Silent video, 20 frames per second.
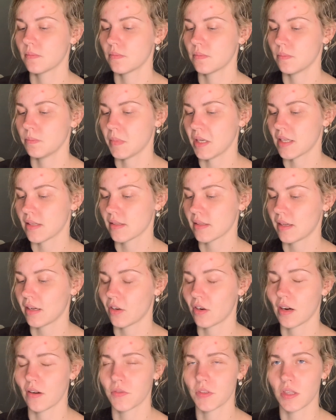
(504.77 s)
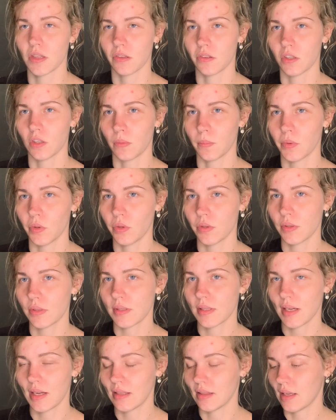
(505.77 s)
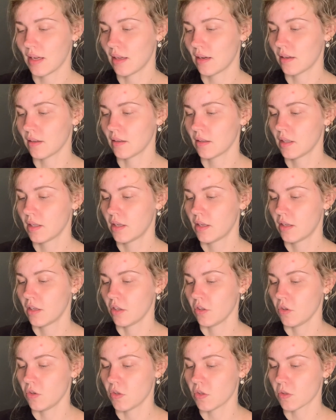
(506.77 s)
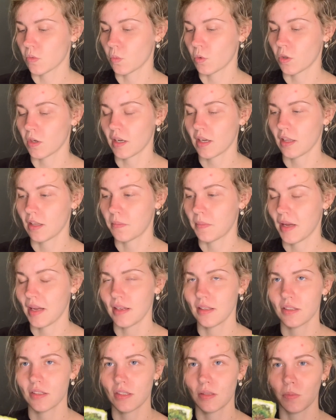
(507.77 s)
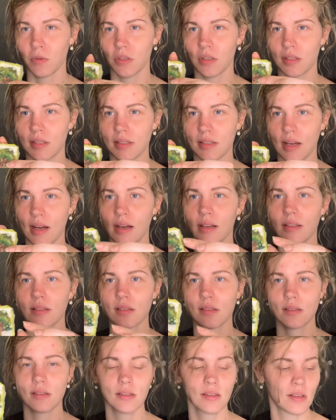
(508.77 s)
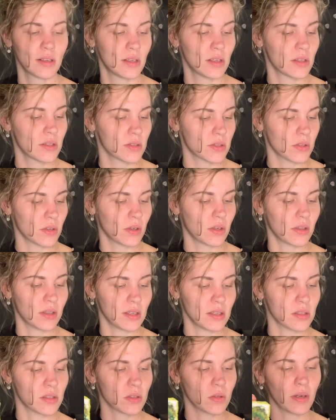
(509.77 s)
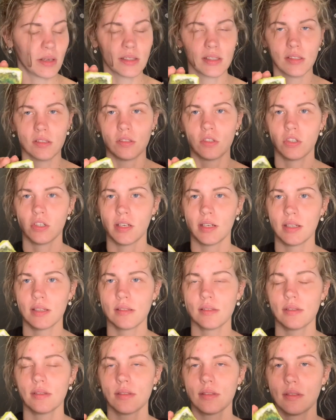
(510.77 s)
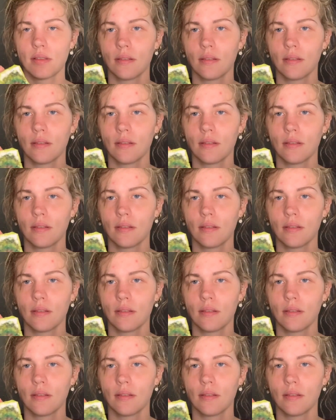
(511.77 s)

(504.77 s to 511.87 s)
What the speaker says: Basically I crafted the little books and then used watercolor paints to put the designs. So these two I did trees,